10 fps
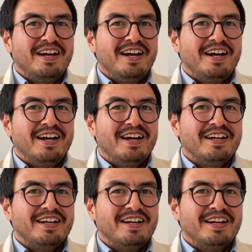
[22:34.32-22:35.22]

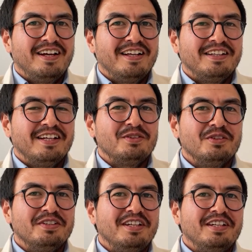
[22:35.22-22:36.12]
that
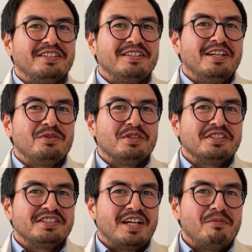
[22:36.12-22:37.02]
was
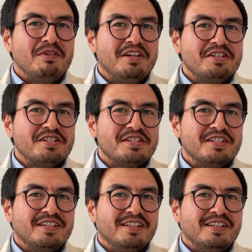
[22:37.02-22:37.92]

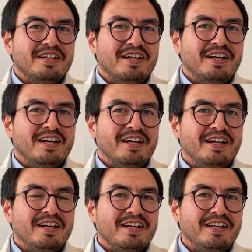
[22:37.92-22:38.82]
established
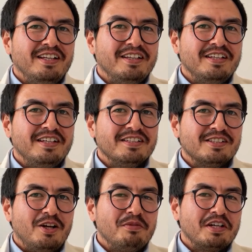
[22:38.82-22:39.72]
in the
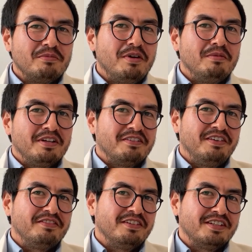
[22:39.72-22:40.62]
Islamic Republic
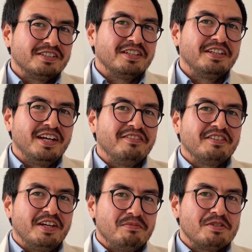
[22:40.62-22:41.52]
of Afghanistan, they
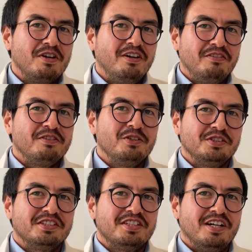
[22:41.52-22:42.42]
have kept all of
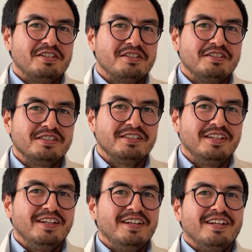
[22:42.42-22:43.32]
those structures.
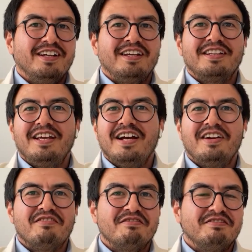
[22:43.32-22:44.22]
Like they
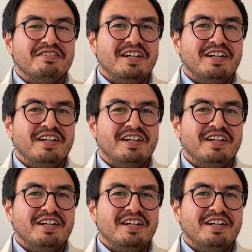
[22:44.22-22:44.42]
have